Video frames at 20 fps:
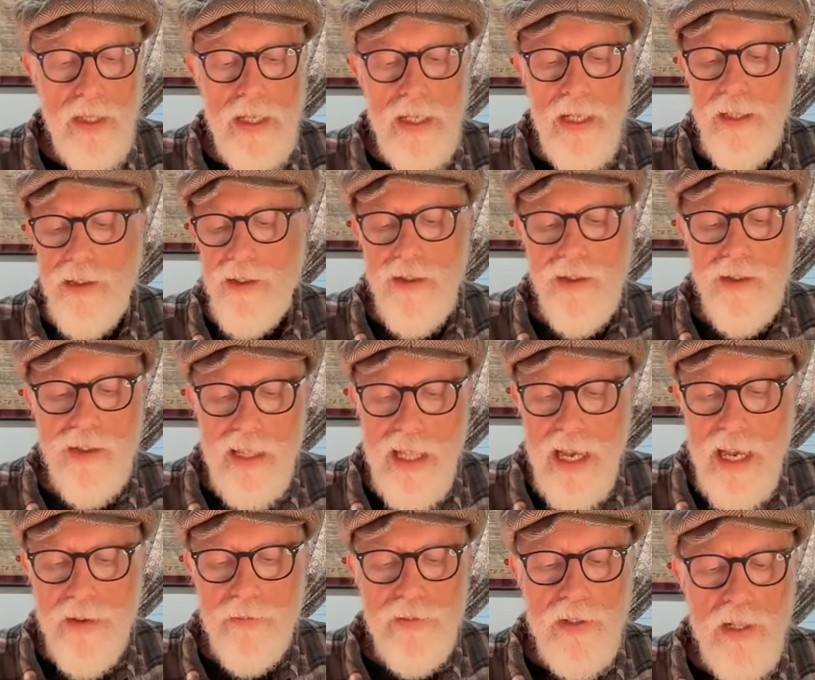He just
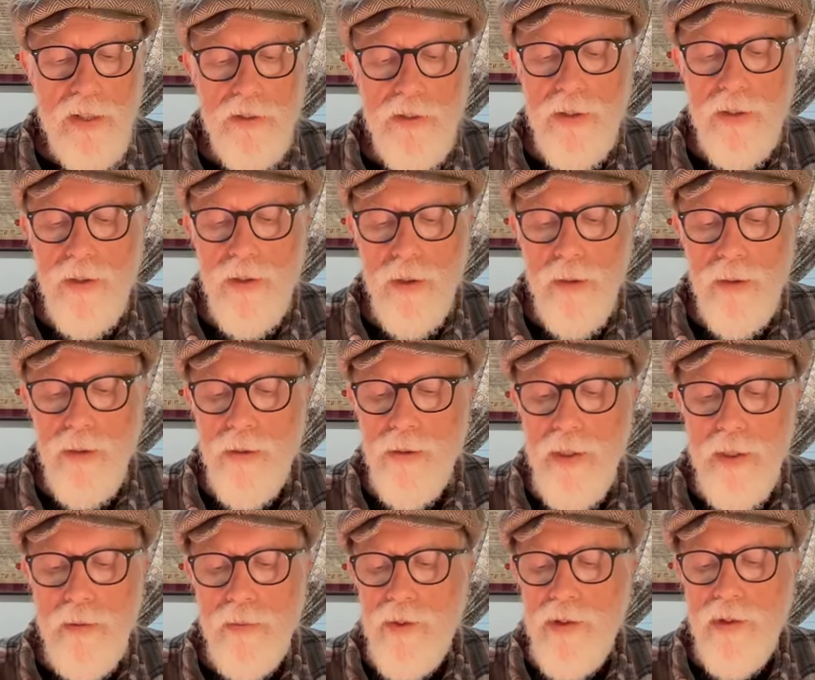laughed at her and told
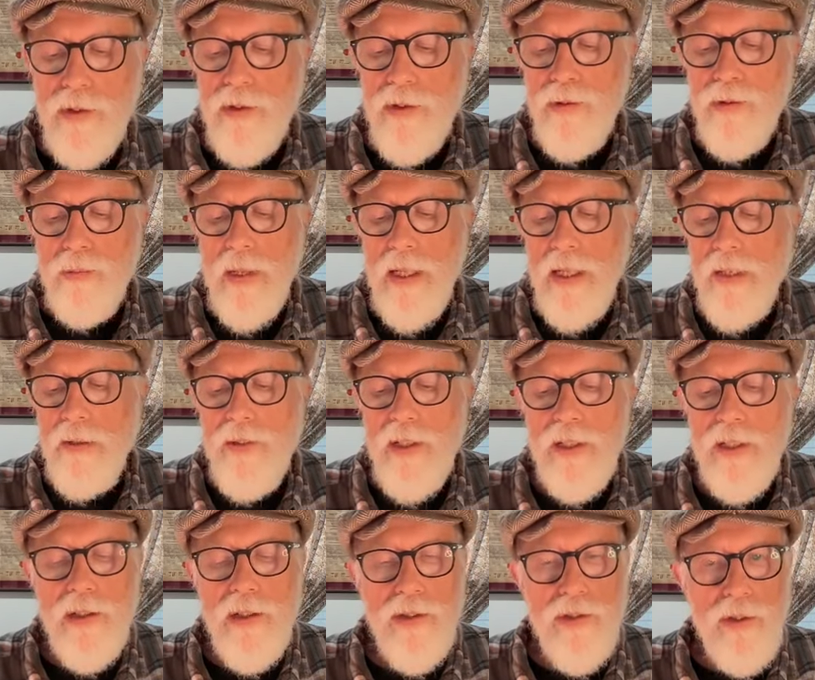her it was the smell of
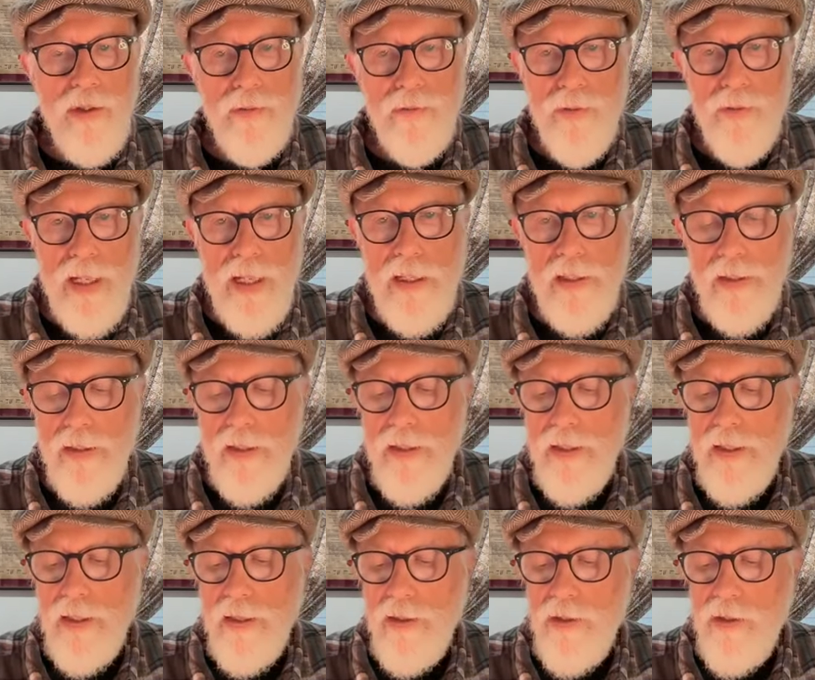the
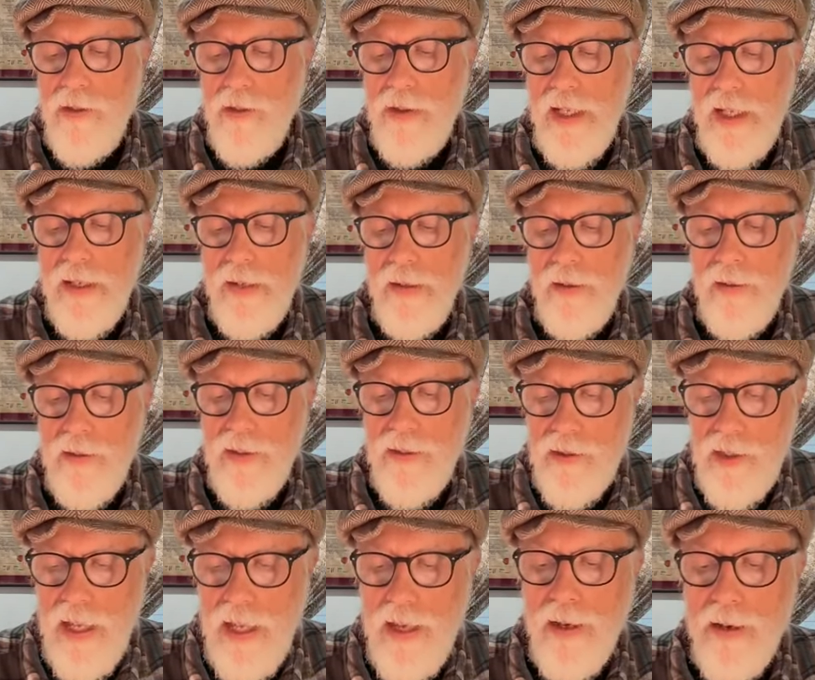disinfectant and
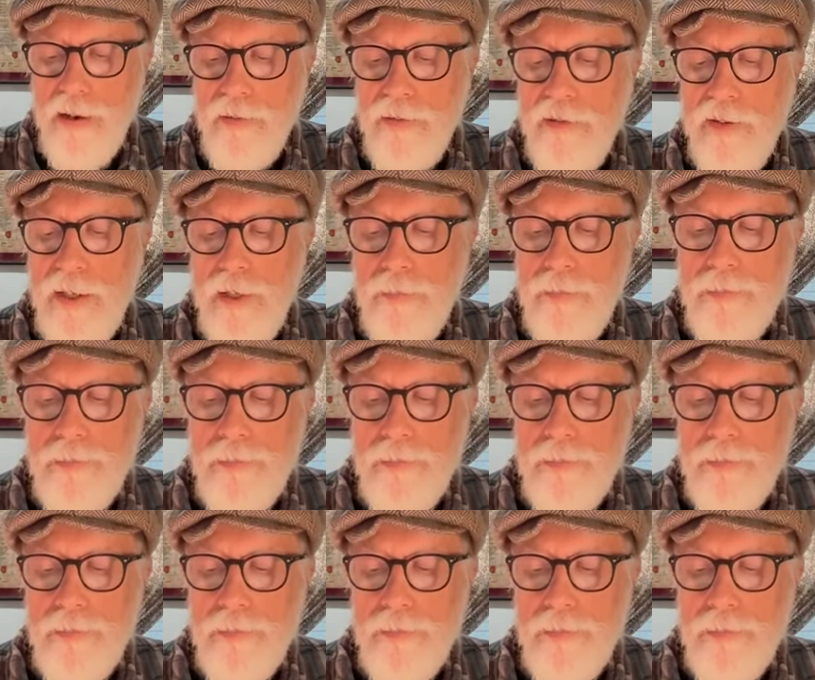salve.